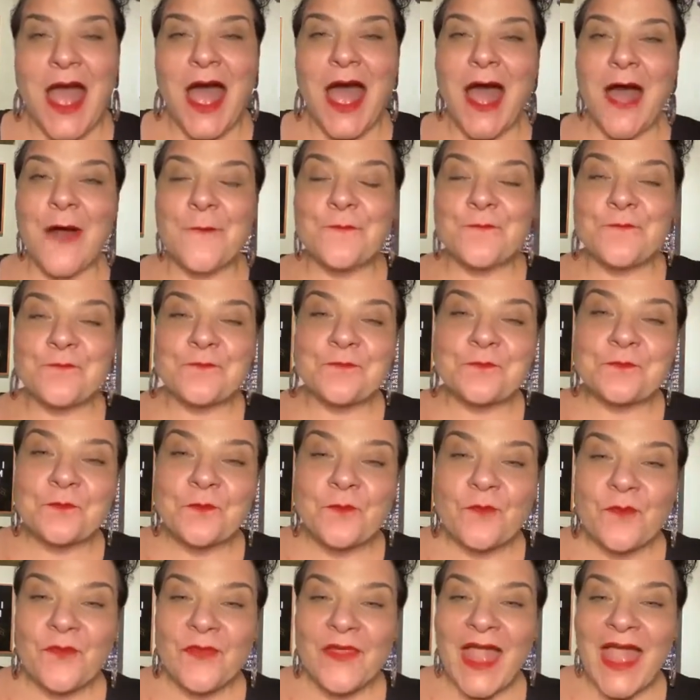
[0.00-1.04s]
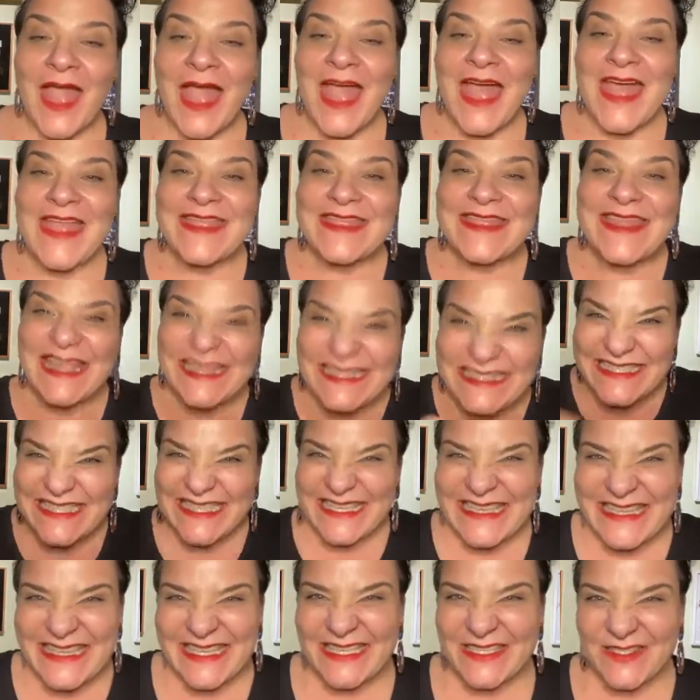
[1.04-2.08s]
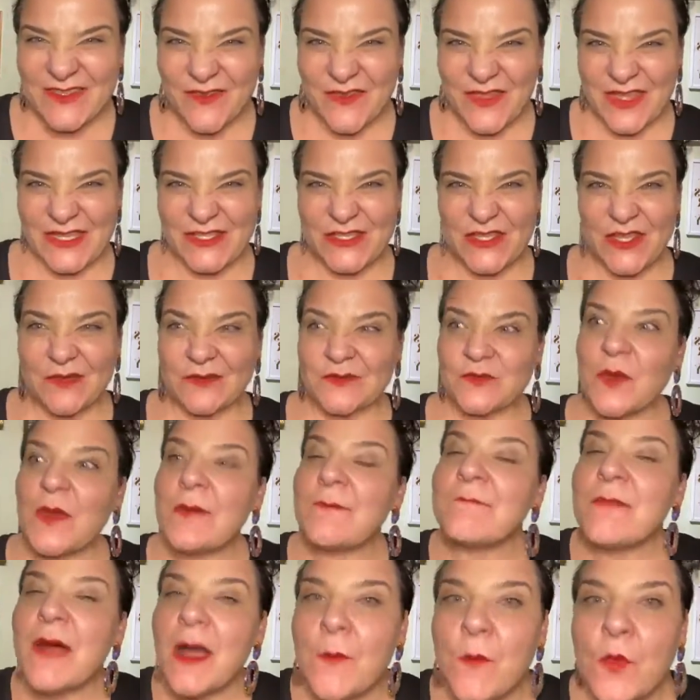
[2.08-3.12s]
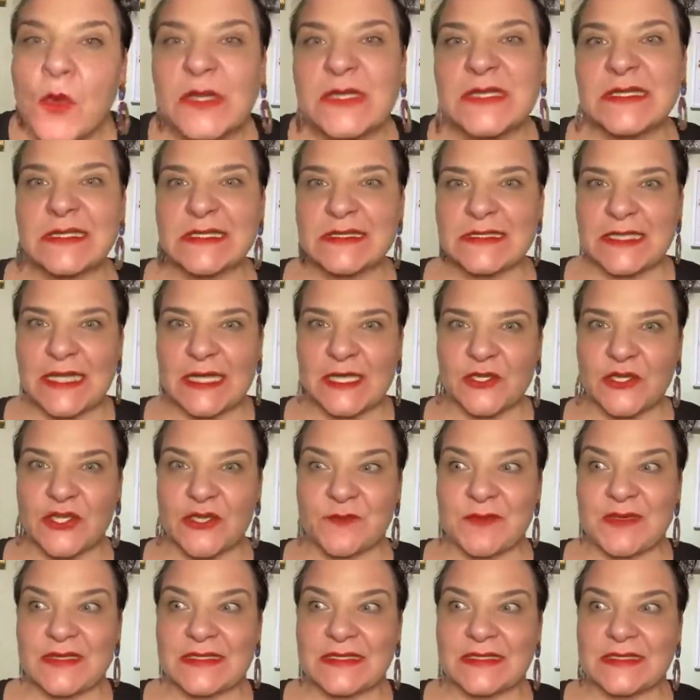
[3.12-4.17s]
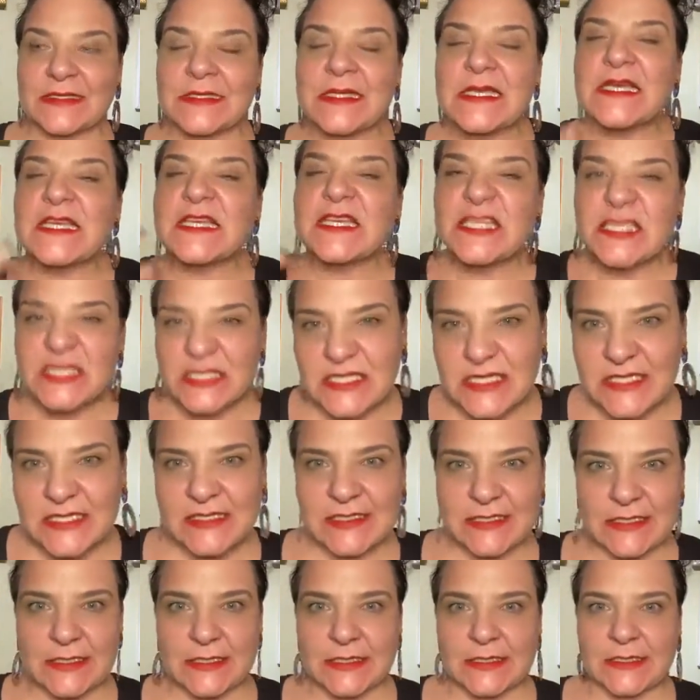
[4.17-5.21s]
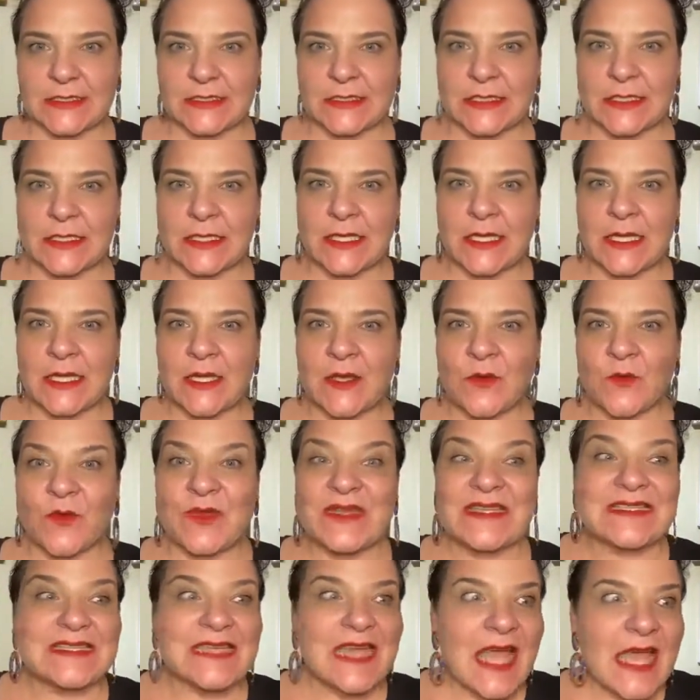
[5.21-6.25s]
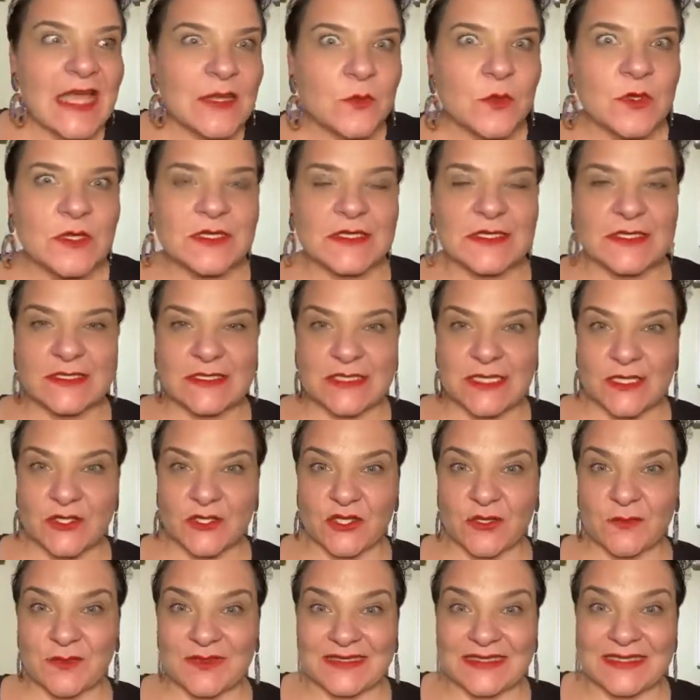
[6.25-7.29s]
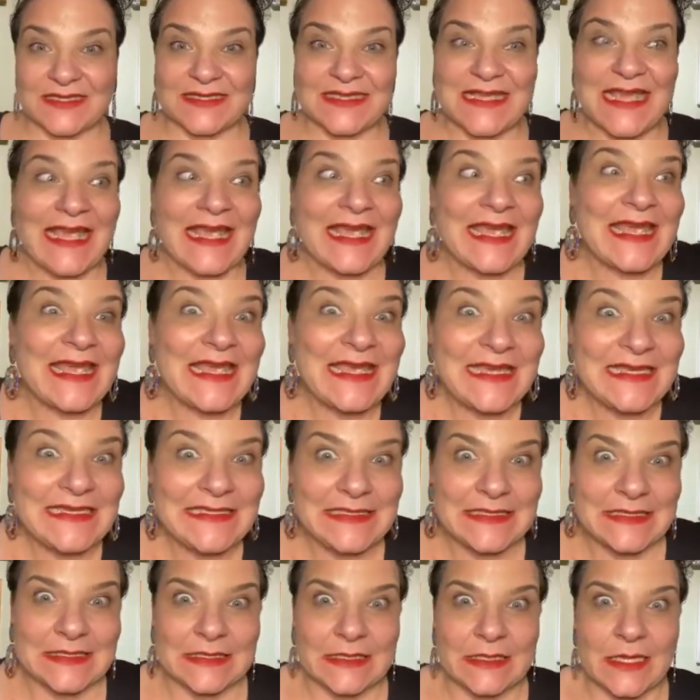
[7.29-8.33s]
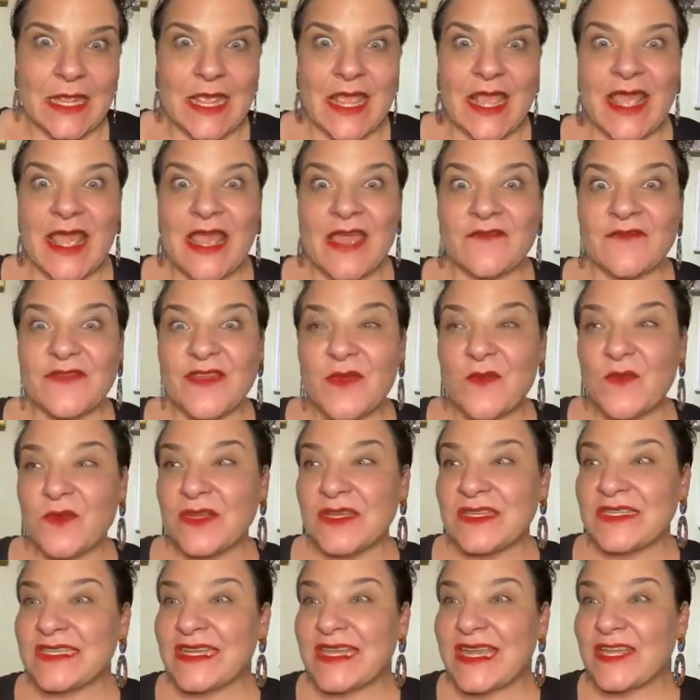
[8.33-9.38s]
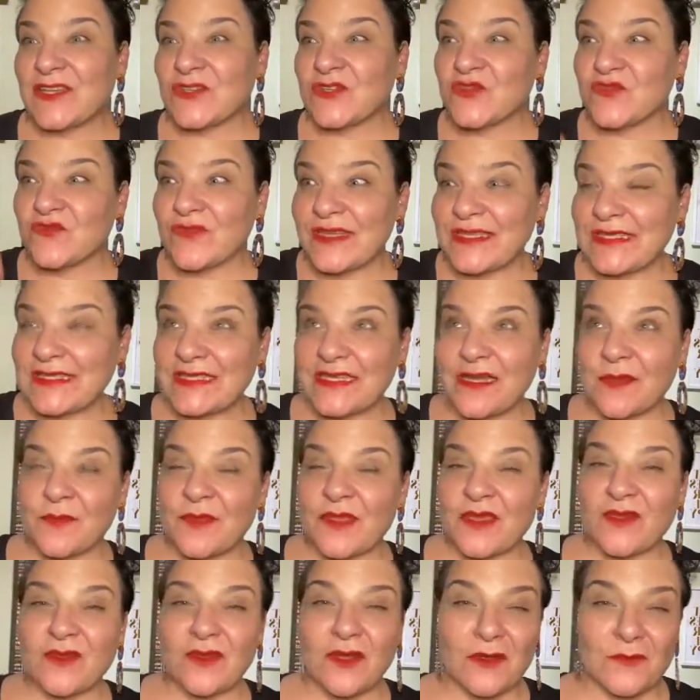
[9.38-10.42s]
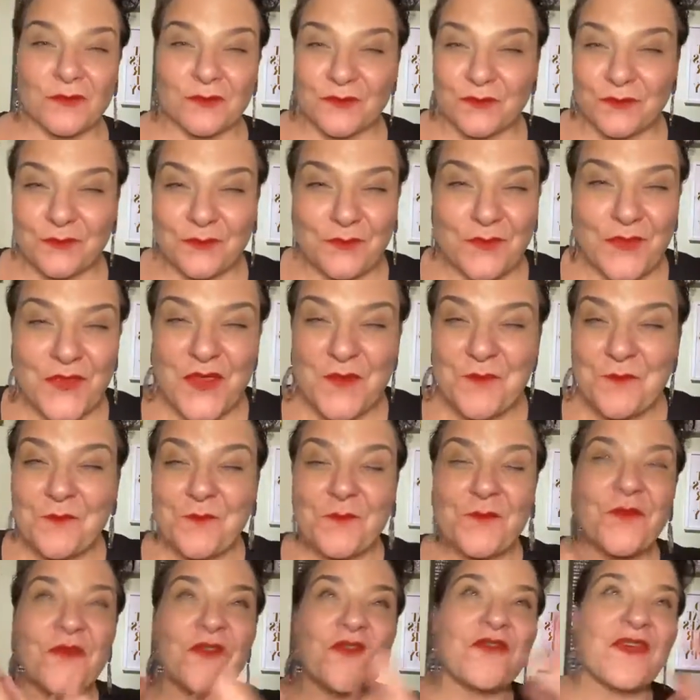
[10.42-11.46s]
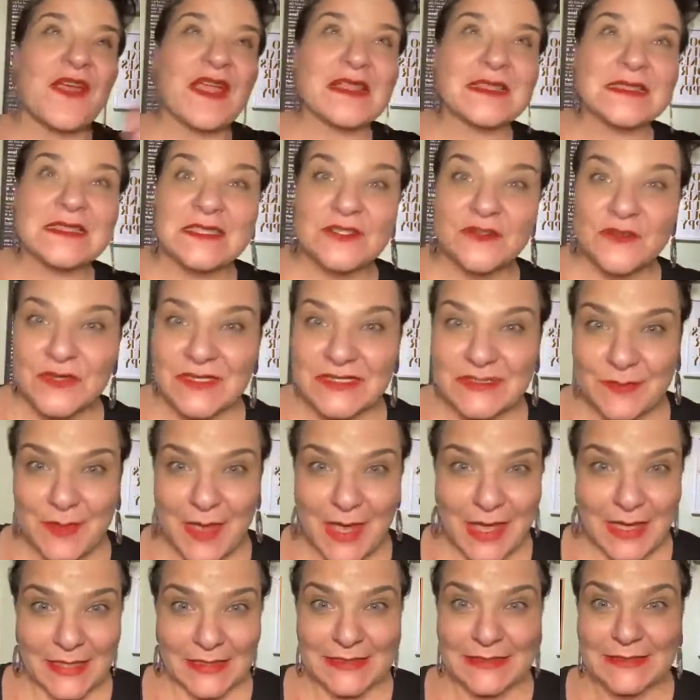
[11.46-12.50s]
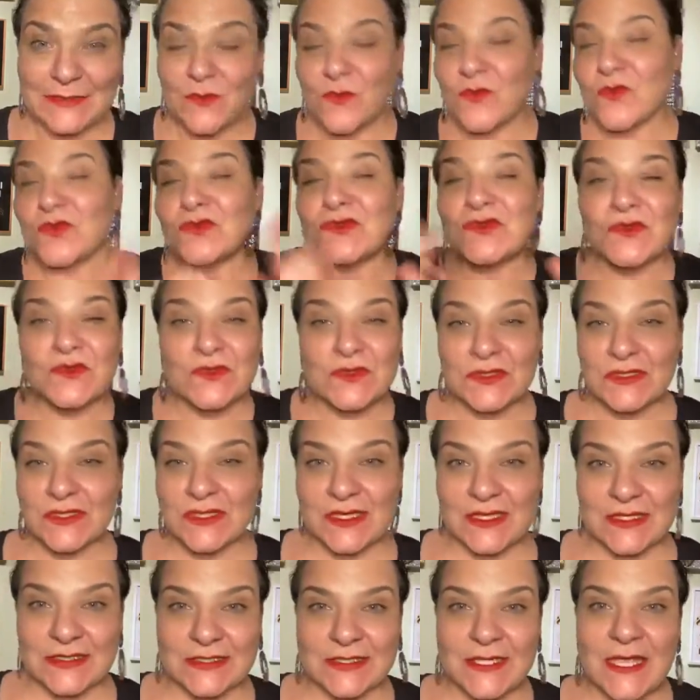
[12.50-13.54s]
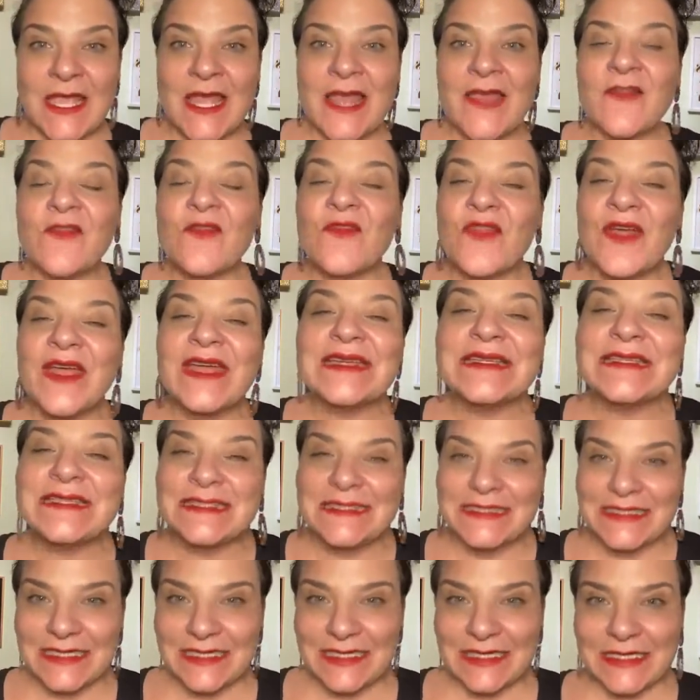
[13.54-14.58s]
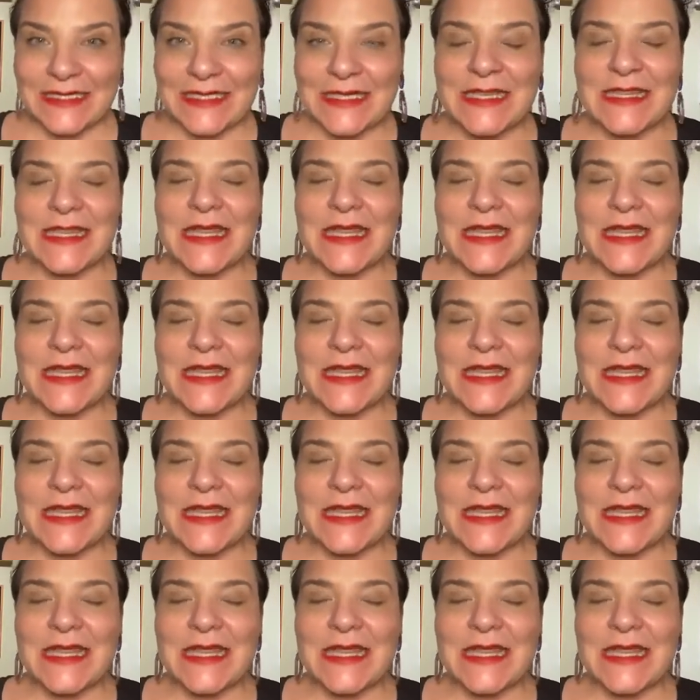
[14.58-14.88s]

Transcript: Um, they did things on their terms. When mum wanted to start a new business, she did it. When dad wanted to start a new business, he did it. If they wanted to get dressed up, they got the fancy dress parties, all sorts of things. They did it.